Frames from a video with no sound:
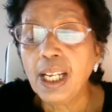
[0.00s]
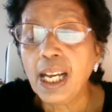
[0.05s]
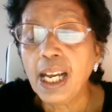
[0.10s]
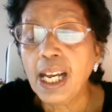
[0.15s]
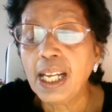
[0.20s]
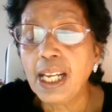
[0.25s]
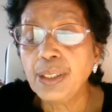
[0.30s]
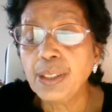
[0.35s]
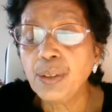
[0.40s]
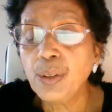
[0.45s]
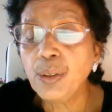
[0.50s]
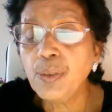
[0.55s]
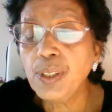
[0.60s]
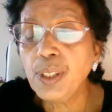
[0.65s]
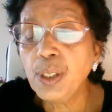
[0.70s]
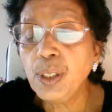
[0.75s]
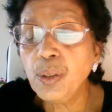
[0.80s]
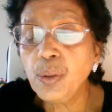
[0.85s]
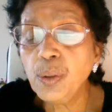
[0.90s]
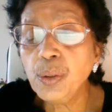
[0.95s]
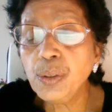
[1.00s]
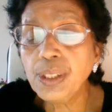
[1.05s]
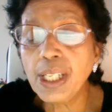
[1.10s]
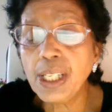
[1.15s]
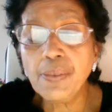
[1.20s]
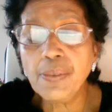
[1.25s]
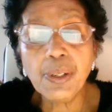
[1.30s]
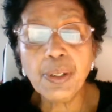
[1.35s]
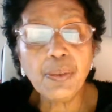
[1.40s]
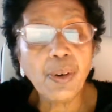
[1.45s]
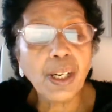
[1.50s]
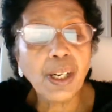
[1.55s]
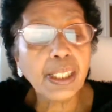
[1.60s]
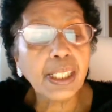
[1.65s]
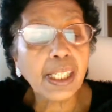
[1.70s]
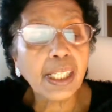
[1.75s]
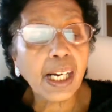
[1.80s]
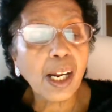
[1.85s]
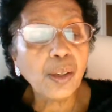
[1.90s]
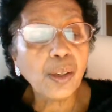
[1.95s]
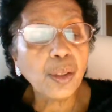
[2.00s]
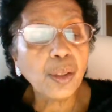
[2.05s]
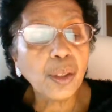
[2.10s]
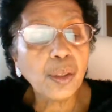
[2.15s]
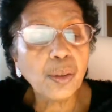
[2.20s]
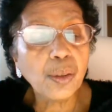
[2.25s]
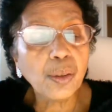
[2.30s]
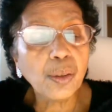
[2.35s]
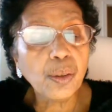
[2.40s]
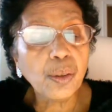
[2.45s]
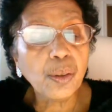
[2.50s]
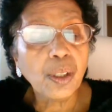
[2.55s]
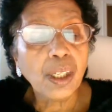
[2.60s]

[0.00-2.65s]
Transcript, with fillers: and you will lose everyone around you,